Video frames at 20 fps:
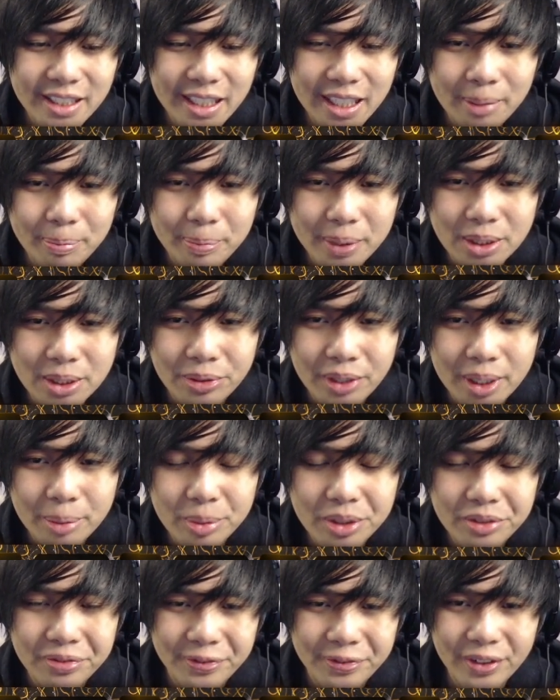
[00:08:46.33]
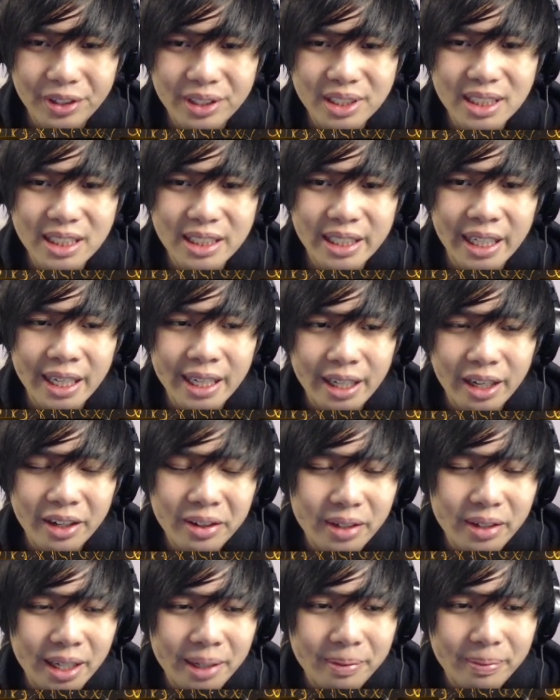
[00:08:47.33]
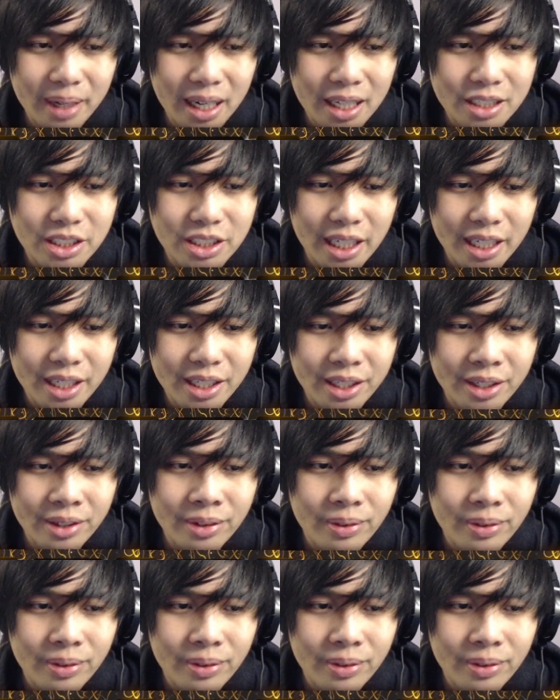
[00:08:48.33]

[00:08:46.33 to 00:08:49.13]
in-between move first, saying, okay, I check you.